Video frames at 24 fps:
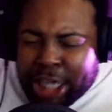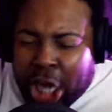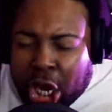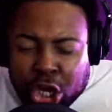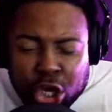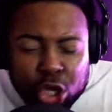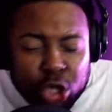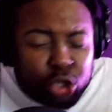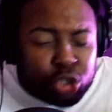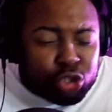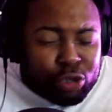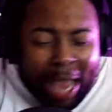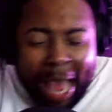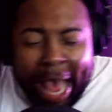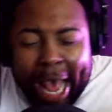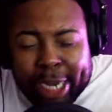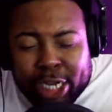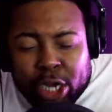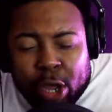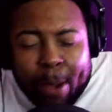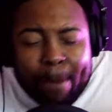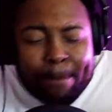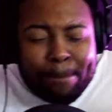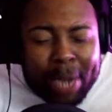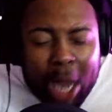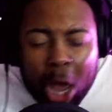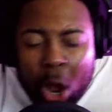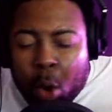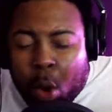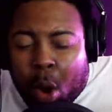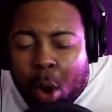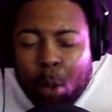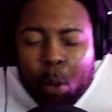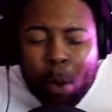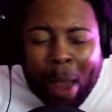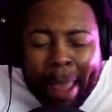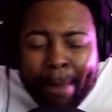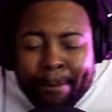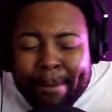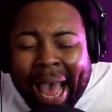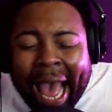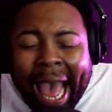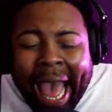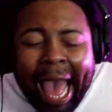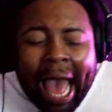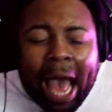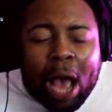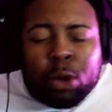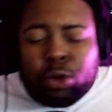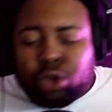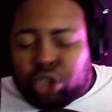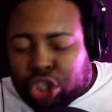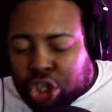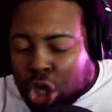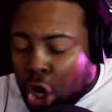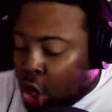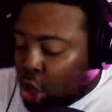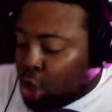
You tried to blow away my house.